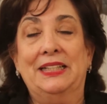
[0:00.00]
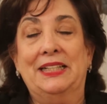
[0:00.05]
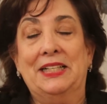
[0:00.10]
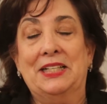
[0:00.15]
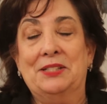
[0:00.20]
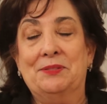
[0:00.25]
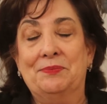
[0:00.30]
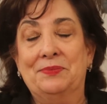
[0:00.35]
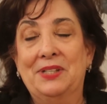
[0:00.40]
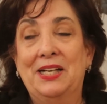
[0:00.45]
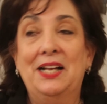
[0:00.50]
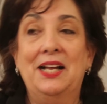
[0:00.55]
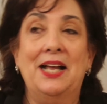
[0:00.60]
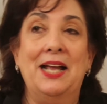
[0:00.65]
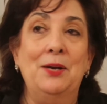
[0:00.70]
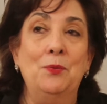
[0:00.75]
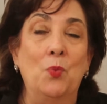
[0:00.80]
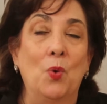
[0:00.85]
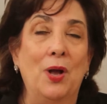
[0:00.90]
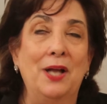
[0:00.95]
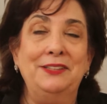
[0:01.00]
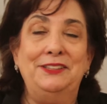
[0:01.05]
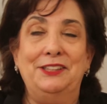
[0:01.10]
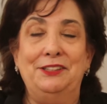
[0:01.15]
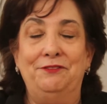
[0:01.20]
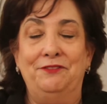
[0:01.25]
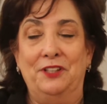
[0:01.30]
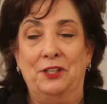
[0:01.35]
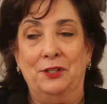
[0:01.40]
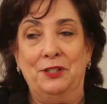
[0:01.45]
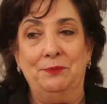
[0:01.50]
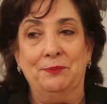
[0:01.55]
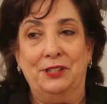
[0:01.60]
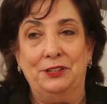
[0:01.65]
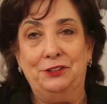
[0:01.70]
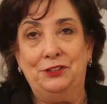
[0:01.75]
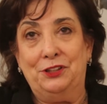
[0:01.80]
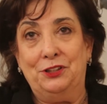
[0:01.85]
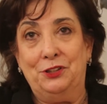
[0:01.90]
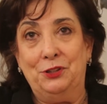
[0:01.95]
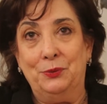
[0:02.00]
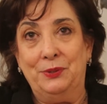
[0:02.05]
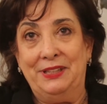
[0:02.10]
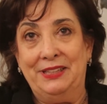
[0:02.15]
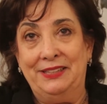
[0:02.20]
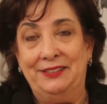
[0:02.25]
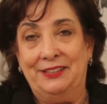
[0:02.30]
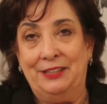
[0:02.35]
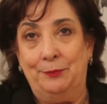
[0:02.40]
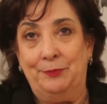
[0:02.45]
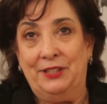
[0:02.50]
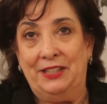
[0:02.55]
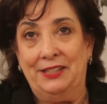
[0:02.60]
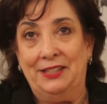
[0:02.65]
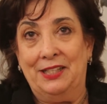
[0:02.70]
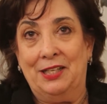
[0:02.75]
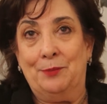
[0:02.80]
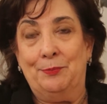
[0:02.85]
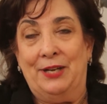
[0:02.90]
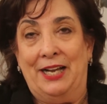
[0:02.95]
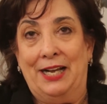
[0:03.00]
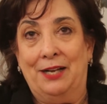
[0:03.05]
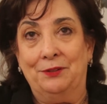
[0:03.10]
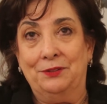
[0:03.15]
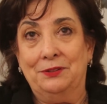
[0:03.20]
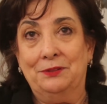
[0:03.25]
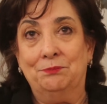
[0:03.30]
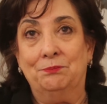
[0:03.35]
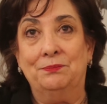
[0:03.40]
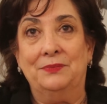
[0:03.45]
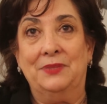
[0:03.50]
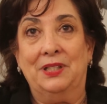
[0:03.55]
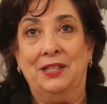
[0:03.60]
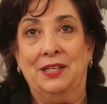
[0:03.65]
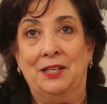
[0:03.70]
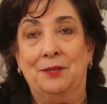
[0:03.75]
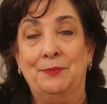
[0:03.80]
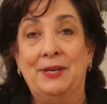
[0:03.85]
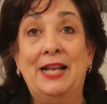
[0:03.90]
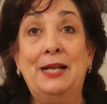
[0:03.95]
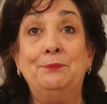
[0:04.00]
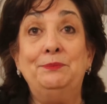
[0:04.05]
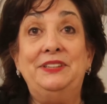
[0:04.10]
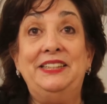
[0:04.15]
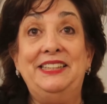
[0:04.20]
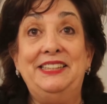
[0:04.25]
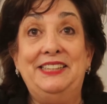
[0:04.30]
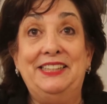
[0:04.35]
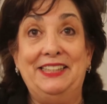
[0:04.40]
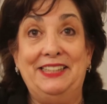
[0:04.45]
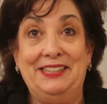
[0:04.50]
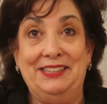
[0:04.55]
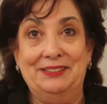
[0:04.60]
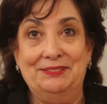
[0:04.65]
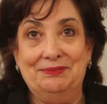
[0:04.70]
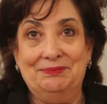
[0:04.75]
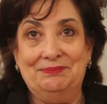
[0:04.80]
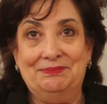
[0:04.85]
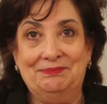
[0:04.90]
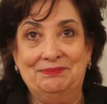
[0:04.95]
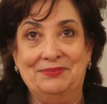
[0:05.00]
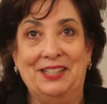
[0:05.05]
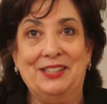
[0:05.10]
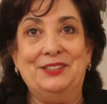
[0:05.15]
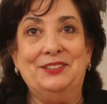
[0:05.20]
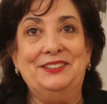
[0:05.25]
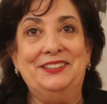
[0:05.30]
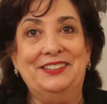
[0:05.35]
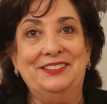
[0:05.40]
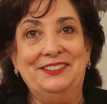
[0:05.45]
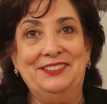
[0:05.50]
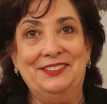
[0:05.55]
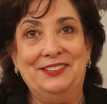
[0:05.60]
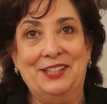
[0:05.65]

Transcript: Um, I wanted very much to do an exhibit about um, MTT, Michael Tilson